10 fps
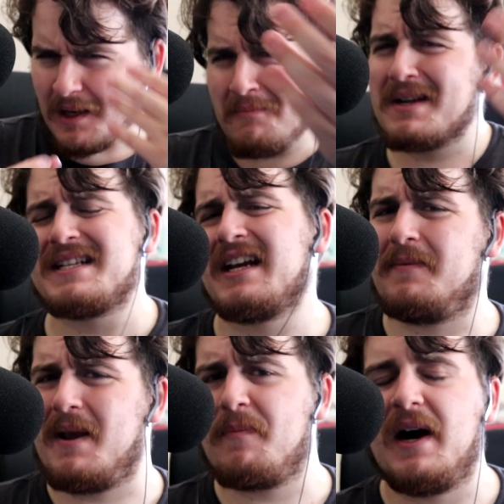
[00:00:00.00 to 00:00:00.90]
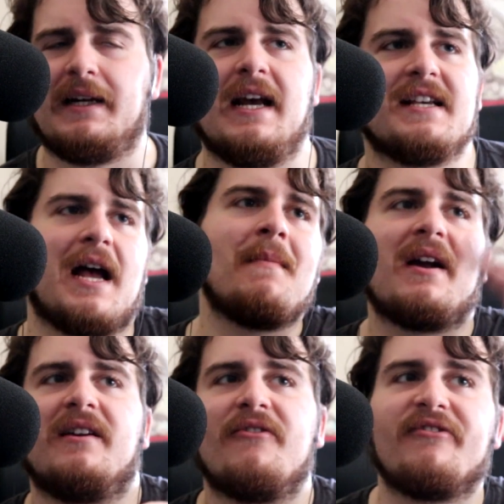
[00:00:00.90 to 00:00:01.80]
But it's not gonna be a podcast. I'm not
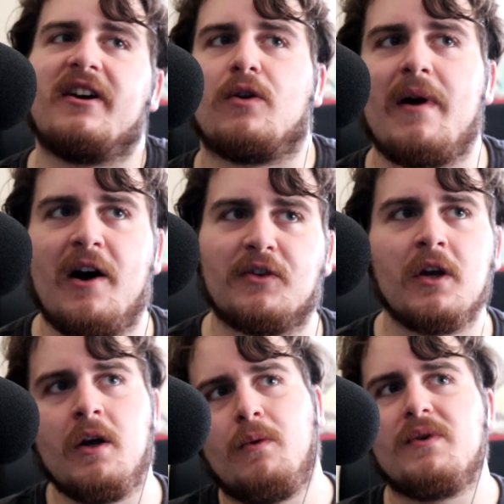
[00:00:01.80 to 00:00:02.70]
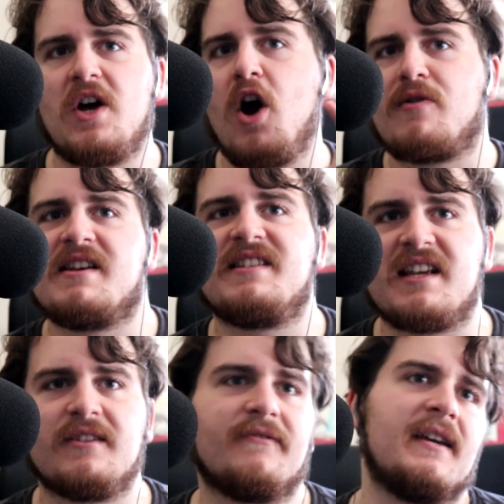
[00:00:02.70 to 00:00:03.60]
gonna fuck around with
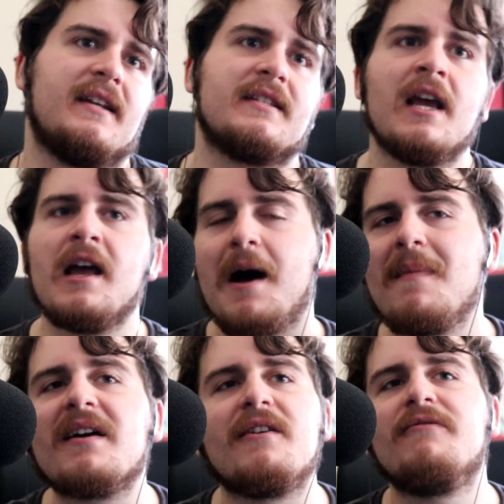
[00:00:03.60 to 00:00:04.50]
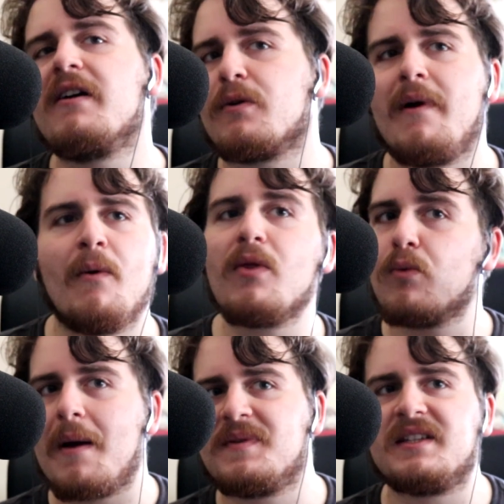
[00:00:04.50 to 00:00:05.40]
RSS feeds. I'm not gonna fuck around with
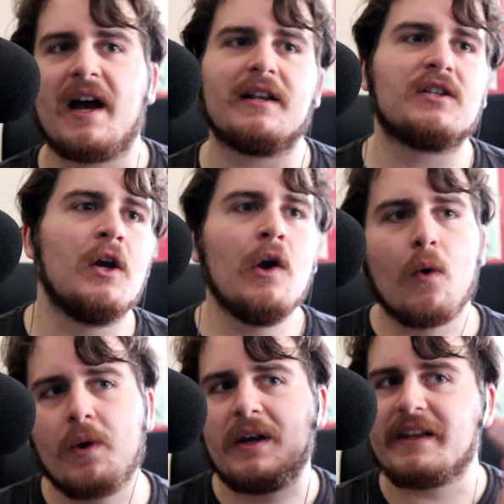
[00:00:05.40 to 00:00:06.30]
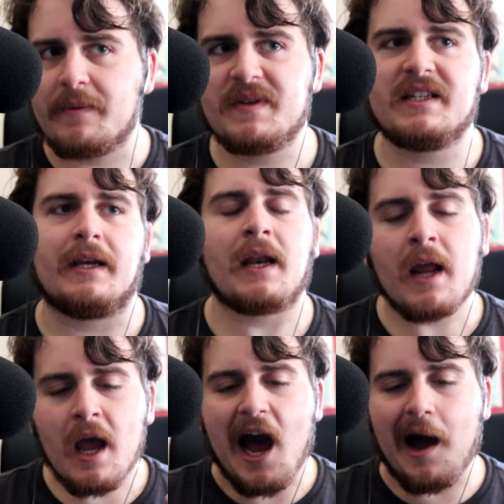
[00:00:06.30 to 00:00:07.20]
websites or Libsyn.
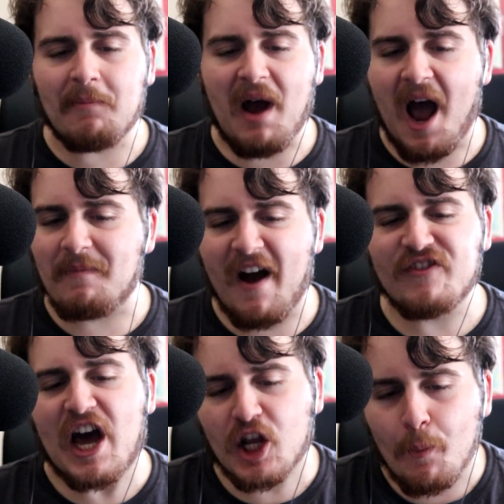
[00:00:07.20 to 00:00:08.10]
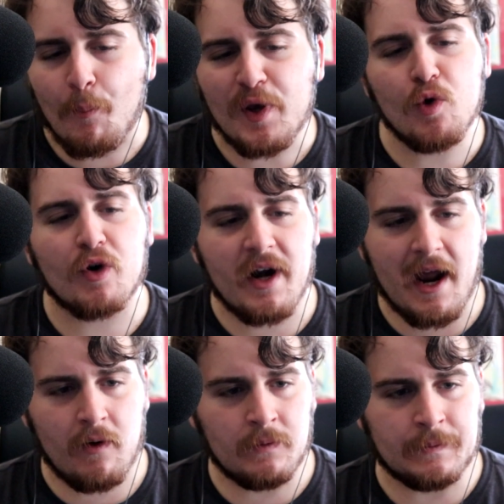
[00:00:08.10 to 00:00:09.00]
I've got a computer
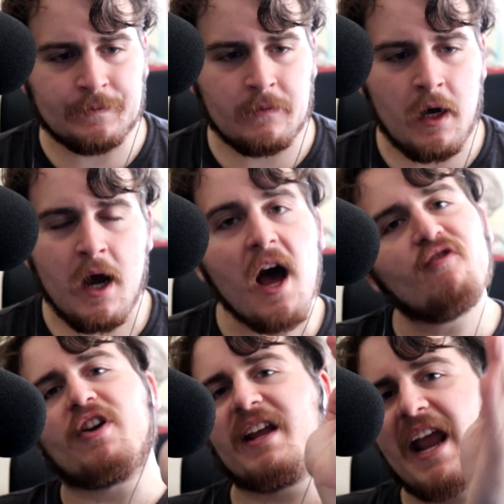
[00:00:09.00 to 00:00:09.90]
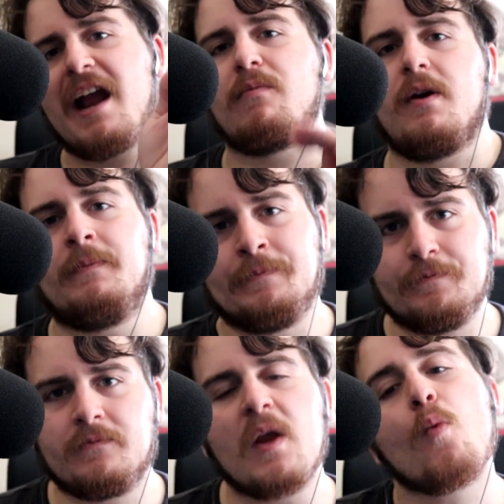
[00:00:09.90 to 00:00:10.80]
now. I've got a camera.
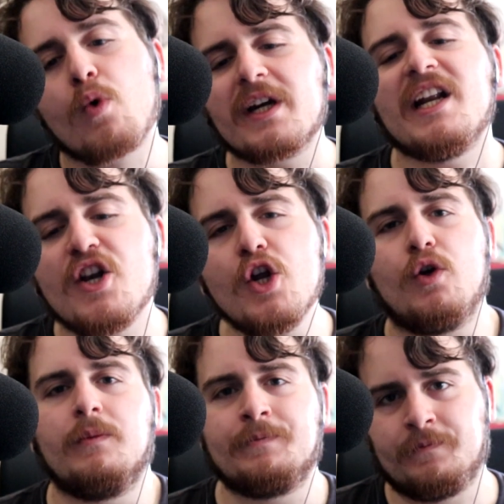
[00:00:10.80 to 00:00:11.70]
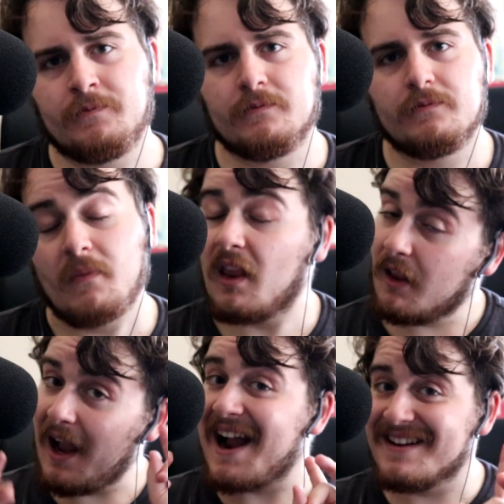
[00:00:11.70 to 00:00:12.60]
We're going to do,
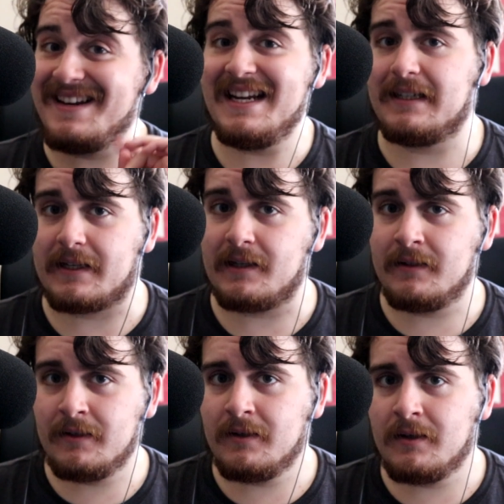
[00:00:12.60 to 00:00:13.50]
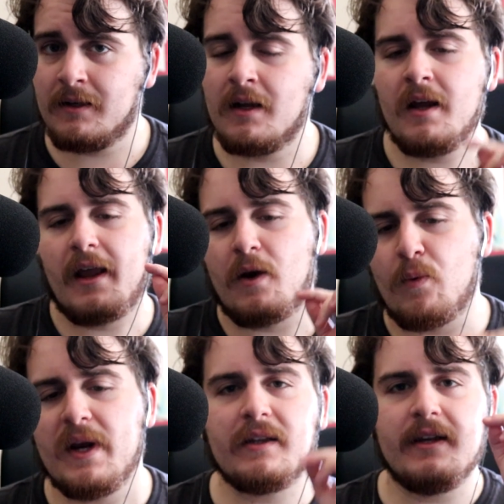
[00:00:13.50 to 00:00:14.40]
ideally, a
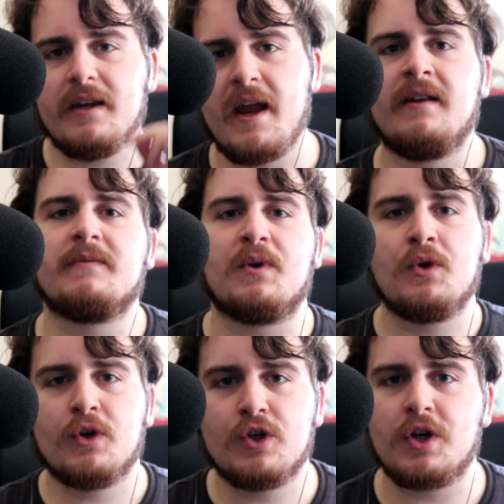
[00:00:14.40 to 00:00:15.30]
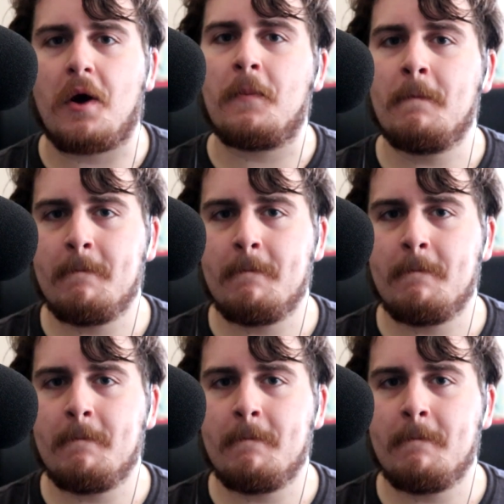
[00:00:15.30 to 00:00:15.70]
weekly Gainzmen show.